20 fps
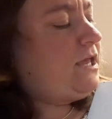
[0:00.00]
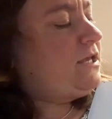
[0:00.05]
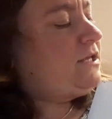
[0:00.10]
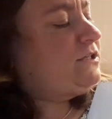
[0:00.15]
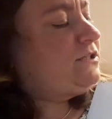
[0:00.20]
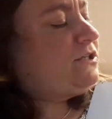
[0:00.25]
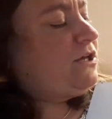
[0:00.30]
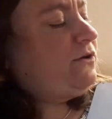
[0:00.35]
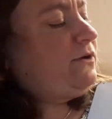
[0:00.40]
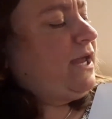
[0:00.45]

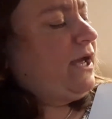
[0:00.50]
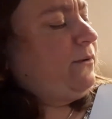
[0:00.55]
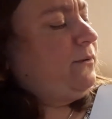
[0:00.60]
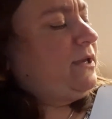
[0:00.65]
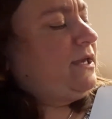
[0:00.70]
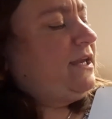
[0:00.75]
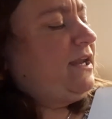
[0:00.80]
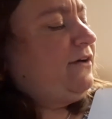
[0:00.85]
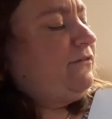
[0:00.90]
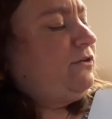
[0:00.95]
So now we
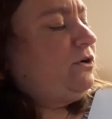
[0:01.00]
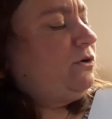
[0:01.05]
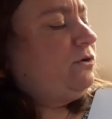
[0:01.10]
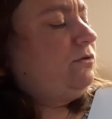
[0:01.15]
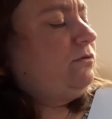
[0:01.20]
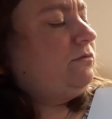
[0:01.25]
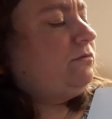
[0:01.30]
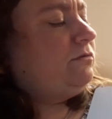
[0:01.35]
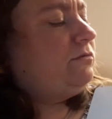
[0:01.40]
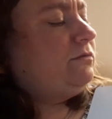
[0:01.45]
can have a look.
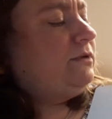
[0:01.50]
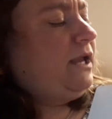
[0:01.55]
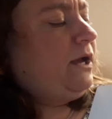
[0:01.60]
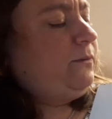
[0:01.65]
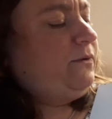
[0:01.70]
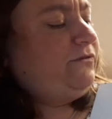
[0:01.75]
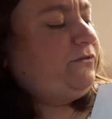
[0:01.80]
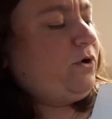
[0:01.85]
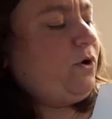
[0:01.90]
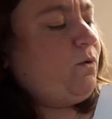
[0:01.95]
Oh, now
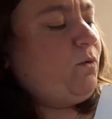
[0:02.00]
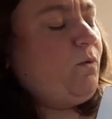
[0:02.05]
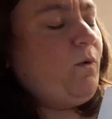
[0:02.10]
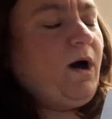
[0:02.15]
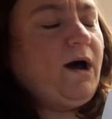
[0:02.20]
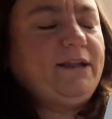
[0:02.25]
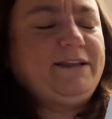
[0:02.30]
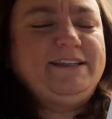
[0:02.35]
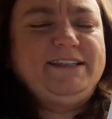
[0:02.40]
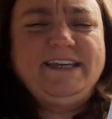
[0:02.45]
we've got
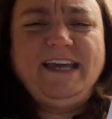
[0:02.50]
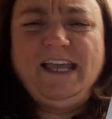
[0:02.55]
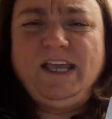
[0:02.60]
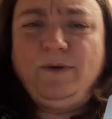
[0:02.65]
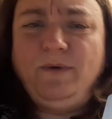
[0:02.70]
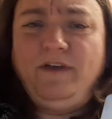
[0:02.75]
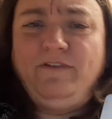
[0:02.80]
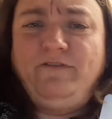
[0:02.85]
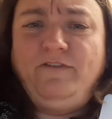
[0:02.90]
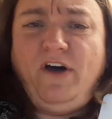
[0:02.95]
1 take
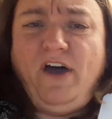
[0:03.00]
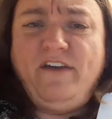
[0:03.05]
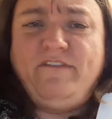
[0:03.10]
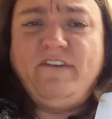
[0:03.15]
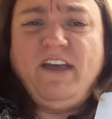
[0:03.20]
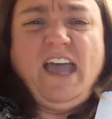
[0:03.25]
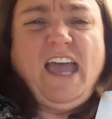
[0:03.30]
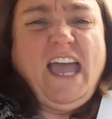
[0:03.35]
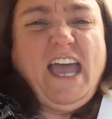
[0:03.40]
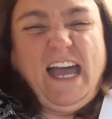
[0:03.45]
away 5.
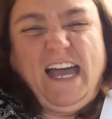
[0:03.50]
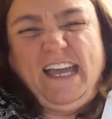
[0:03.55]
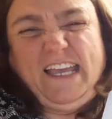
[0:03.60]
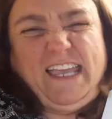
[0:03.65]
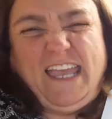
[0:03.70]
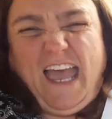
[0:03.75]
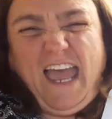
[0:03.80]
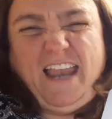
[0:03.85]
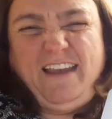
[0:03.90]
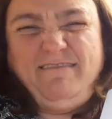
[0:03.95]

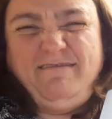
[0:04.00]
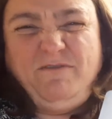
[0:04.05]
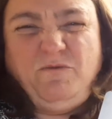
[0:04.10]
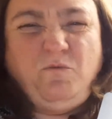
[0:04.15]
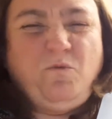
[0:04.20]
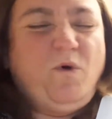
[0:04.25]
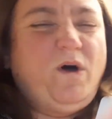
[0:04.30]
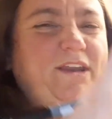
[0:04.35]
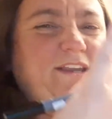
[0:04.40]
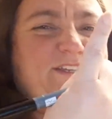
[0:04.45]
Again,
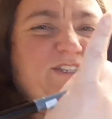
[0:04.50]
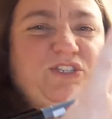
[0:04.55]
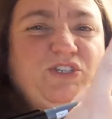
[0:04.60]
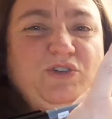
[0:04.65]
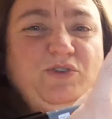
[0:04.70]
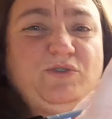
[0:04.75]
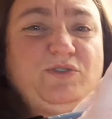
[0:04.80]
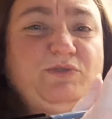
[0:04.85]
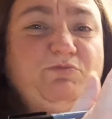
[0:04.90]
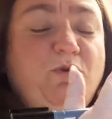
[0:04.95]
1 is
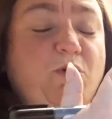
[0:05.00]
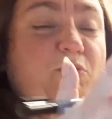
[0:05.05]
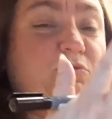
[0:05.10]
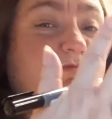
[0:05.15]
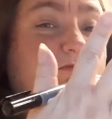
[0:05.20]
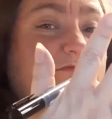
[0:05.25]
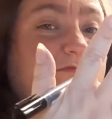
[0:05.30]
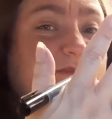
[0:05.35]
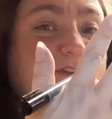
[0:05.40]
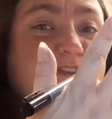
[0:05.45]
too
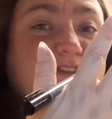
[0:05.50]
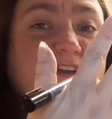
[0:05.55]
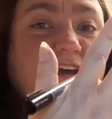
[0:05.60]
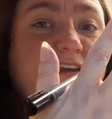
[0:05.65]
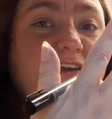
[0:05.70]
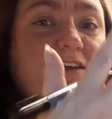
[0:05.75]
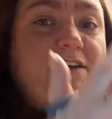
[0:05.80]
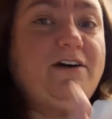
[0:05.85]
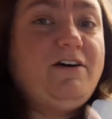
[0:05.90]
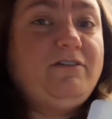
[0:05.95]
small.
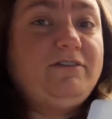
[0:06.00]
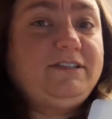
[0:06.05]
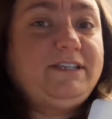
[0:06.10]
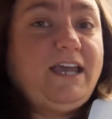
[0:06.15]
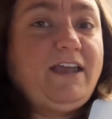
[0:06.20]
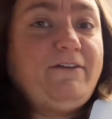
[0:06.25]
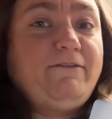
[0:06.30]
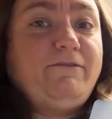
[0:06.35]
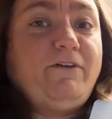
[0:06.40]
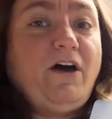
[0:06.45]
Certainly can't
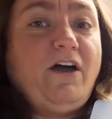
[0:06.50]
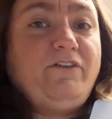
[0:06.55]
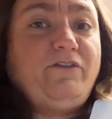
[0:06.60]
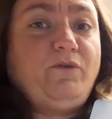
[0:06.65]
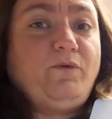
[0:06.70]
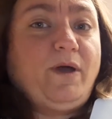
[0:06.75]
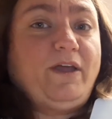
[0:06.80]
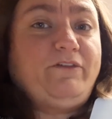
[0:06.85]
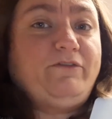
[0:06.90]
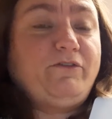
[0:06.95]
take five
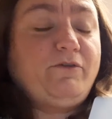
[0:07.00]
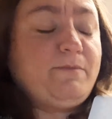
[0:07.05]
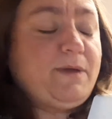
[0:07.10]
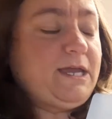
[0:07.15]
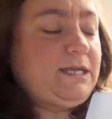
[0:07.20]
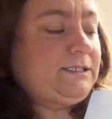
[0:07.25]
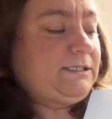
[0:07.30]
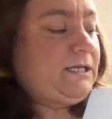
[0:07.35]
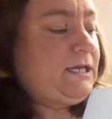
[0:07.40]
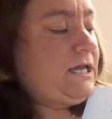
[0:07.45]
away from
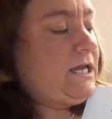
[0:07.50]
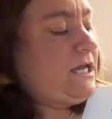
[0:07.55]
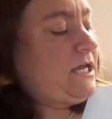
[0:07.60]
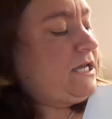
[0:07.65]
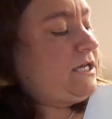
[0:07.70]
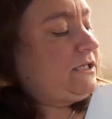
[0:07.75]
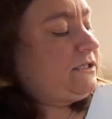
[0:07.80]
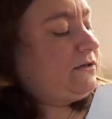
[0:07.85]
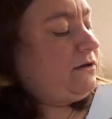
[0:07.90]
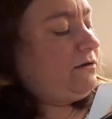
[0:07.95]
it.
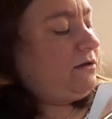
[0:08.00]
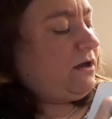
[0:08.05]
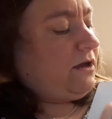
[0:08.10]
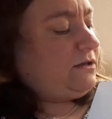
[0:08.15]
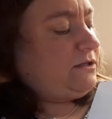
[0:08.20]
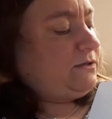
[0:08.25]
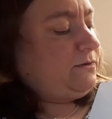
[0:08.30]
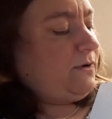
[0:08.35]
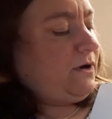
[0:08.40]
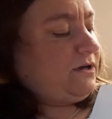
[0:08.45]
So I'm going
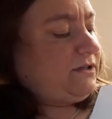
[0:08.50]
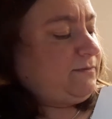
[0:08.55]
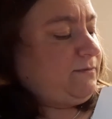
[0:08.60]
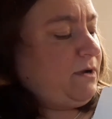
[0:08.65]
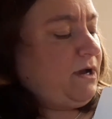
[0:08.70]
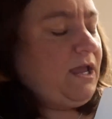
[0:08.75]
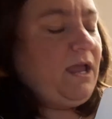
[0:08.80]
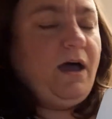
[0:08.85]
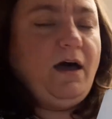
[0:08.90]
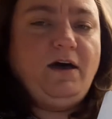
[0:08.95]
to ask
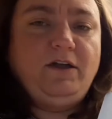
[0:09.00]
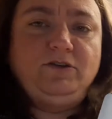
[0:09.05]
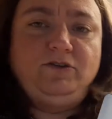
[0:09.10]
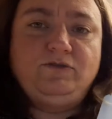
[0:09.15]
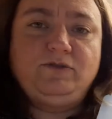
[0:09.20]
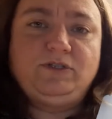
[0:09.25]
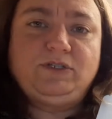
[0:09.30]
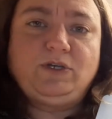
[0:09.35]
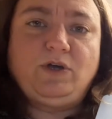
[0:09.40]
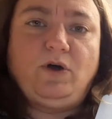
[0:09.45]
my
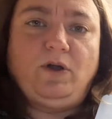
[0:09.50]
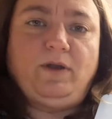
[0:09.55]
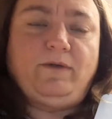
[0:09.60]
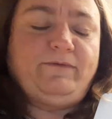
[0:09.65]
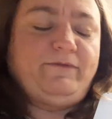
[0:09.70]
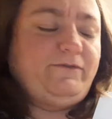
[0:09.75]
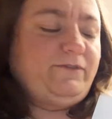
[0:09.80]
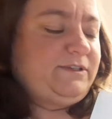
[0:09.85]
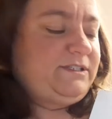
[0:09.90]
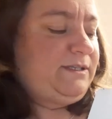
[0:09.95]
hundreds
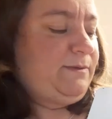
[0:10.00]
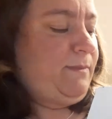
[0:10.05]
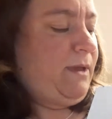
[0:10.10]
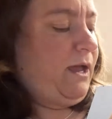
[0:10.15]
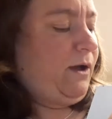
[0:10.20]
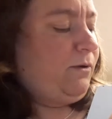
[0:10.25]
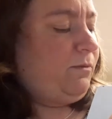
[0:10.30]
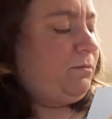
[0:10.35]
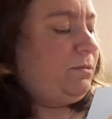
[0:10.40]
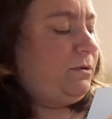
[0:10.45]
column for some
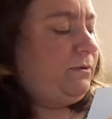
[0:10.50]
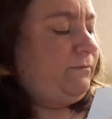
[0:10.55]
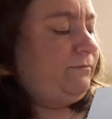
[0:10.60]
help.